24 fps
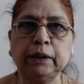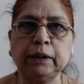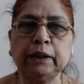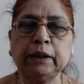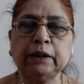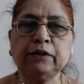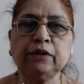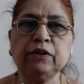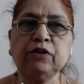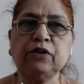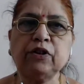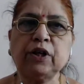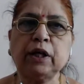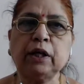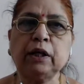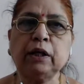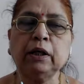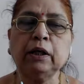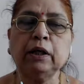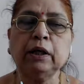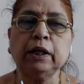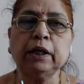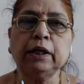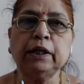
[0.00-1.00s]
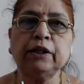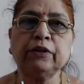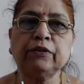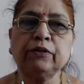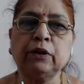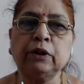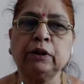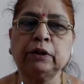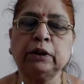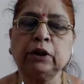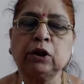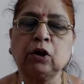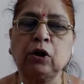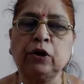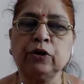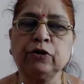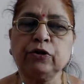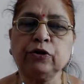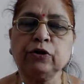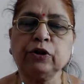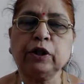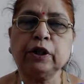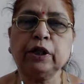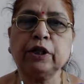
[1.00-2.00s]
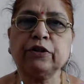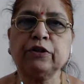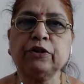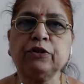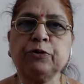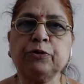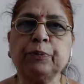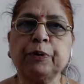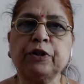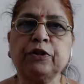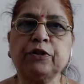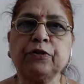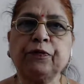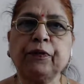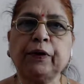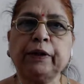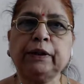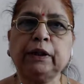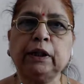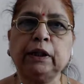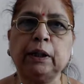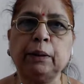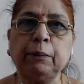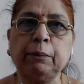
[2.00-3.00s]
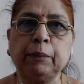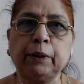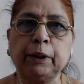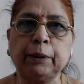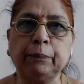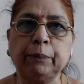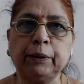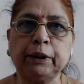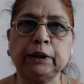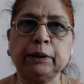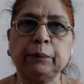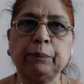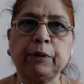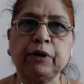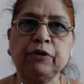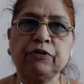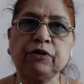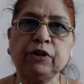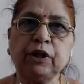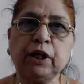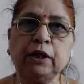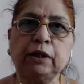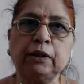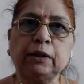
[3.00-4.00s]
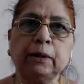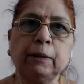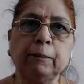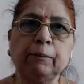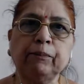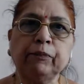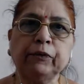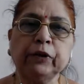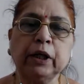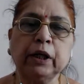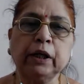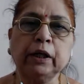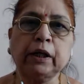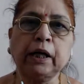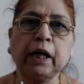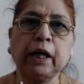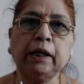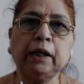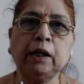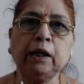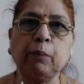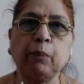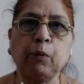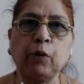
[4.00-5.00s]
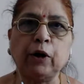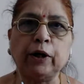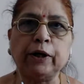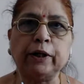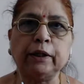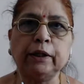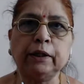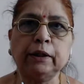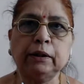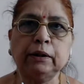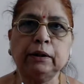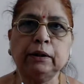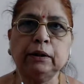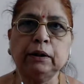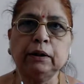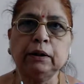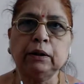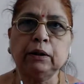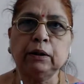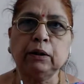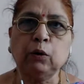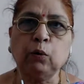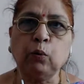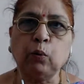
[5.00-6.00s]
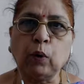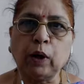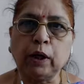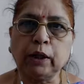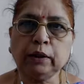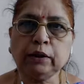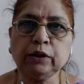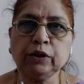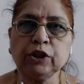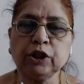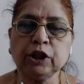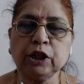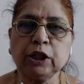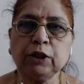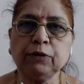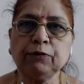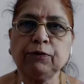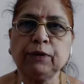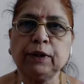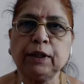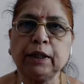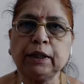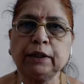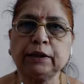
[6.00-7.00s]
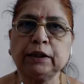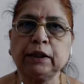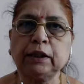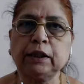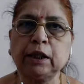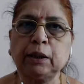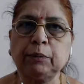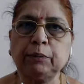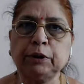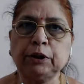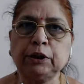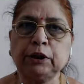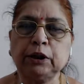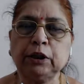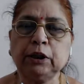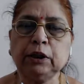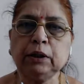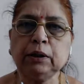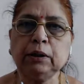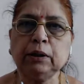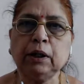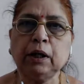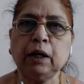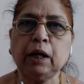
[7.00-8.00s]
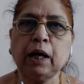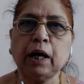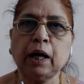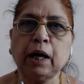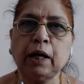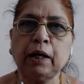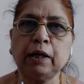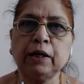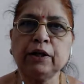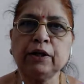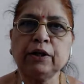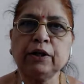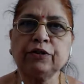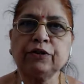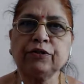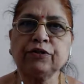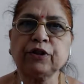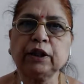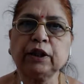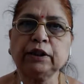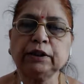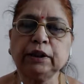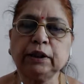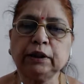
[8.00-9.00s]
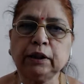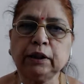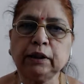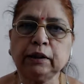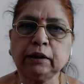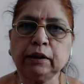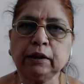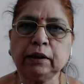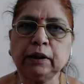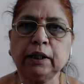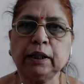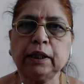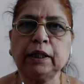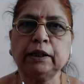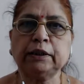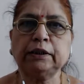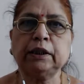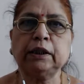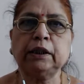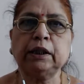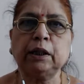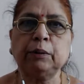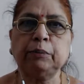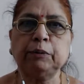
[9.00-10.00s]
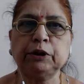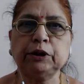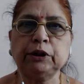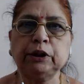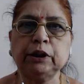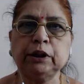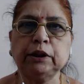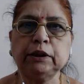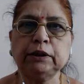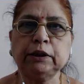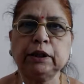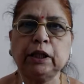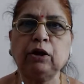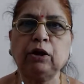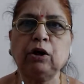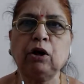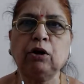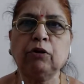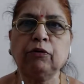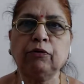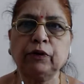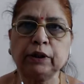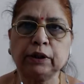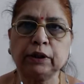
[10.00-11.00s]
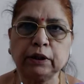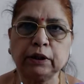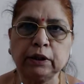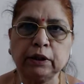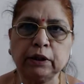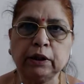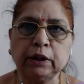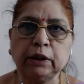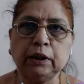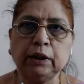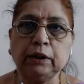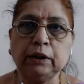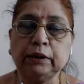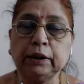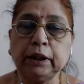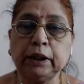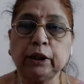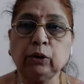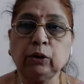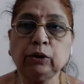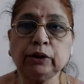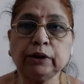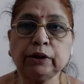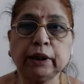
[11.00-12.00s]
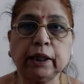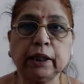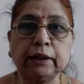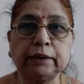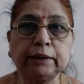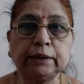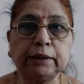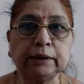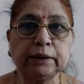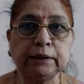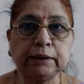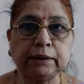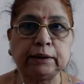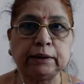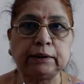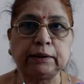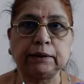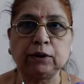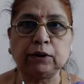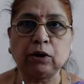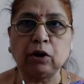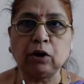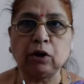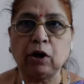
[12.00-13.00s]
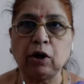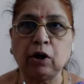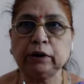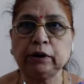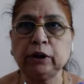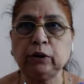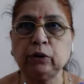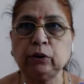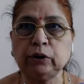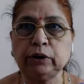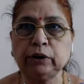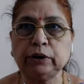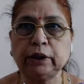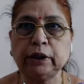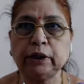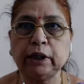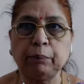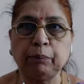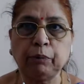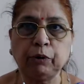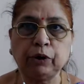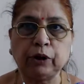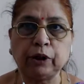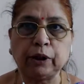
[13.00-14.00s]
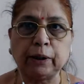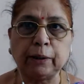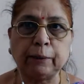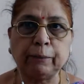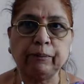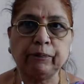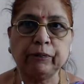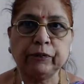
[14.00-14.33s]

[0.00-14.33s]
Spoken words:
It doesn't say, the Constitution doesn't specify the number, but the President can appoint one Chief Election Commissioner and such other election commissioners along with, they don't say assistant or they don't say deputy.